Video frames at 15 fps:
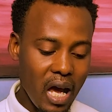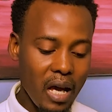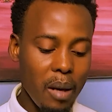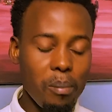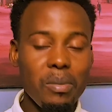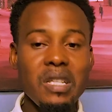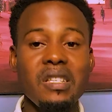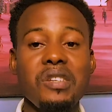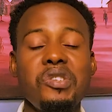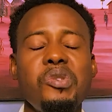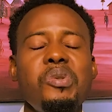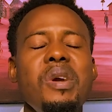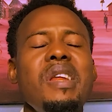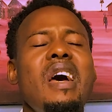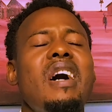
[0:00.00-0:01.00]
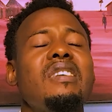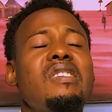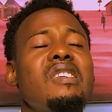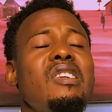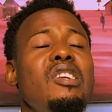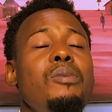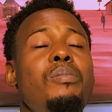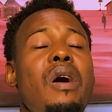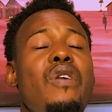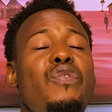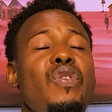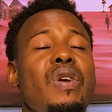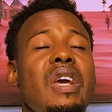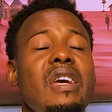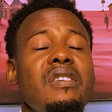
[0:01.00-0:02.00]
I can place a trade and sleep and
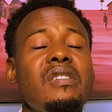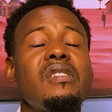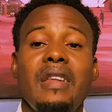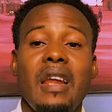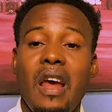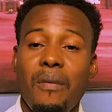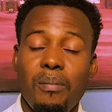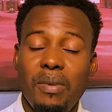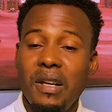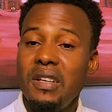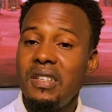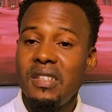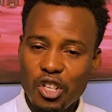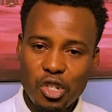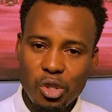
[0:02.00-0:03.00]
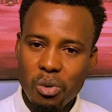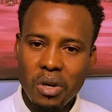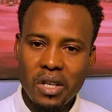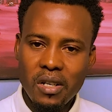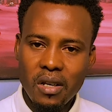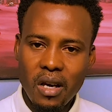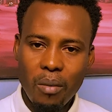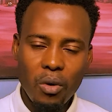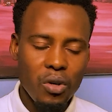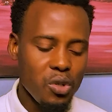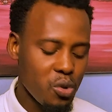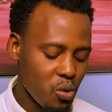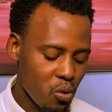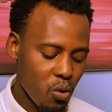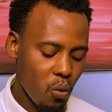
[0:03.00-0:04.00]
forget that I placed a trade. I'm
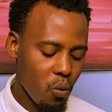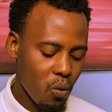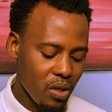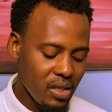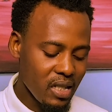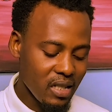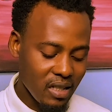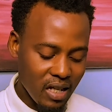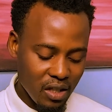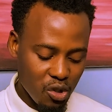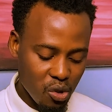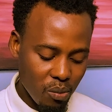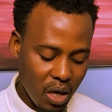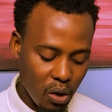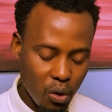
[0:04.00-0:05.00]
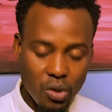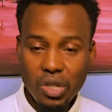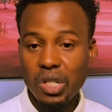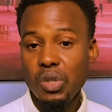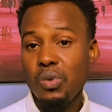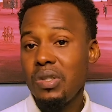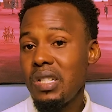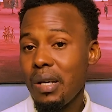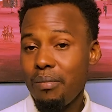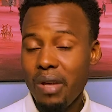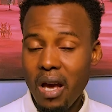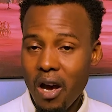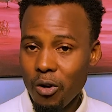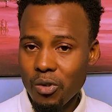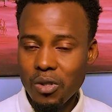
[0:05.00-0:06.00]
understood? Once it gets to my loss, it will take me
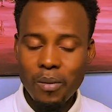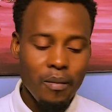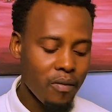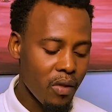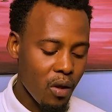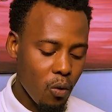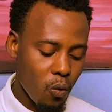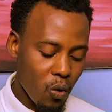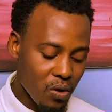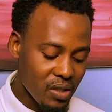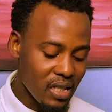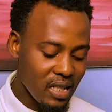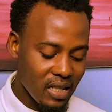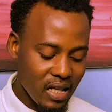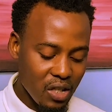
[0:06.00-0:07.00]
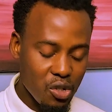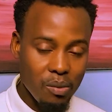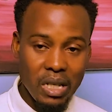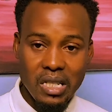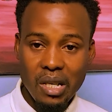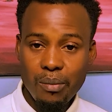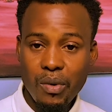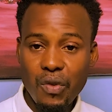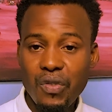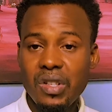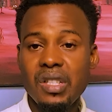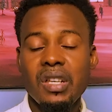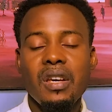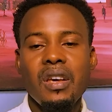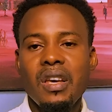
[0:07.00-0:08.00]
out. Once it gets to my take profit,
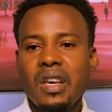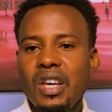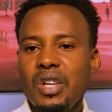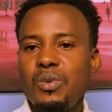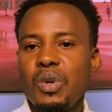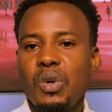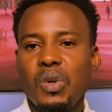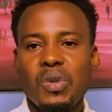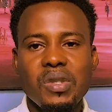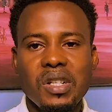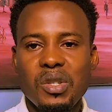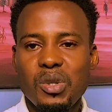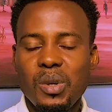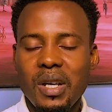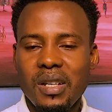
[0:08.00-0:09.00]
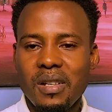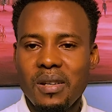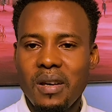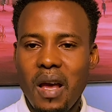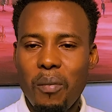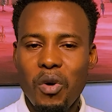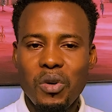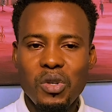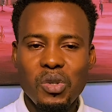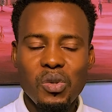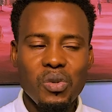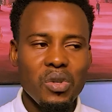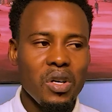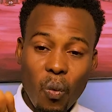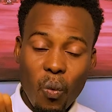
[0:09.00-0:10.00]
it will close the trade. I'm
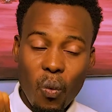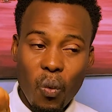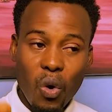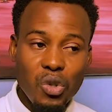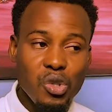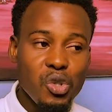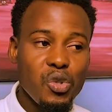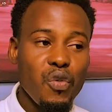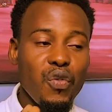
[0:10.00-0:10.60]
understood? Once you